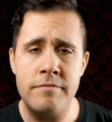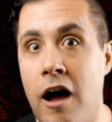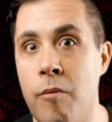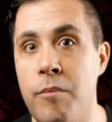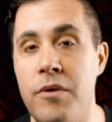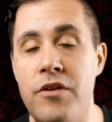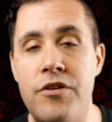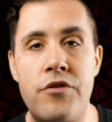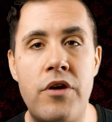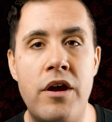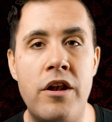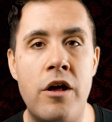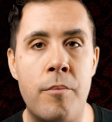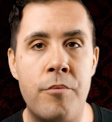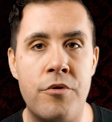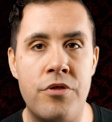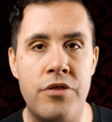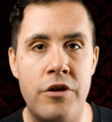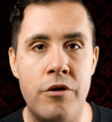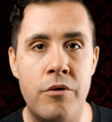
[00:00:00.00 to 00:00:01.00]
I'll be straight
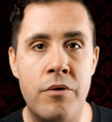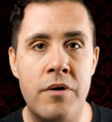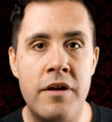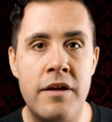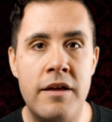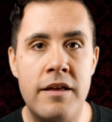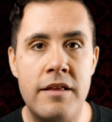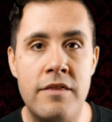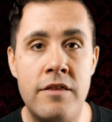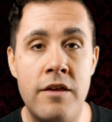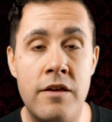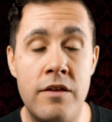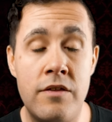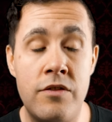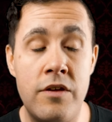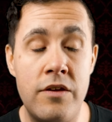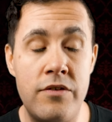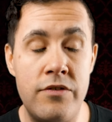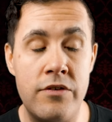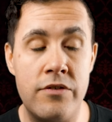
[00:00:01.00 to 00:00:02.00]
up with you.
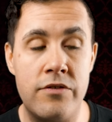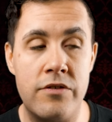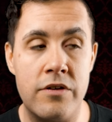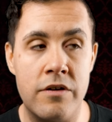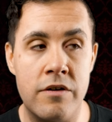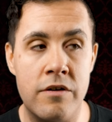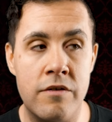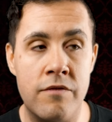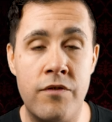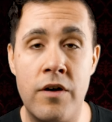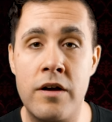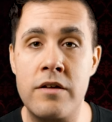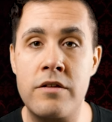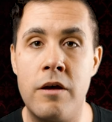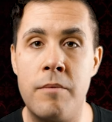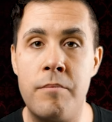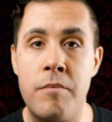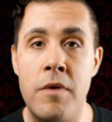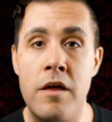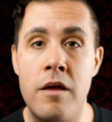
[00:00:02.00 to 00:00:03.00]
This is a fucked
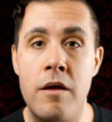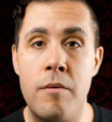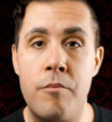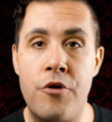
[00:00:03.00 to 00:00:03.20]
up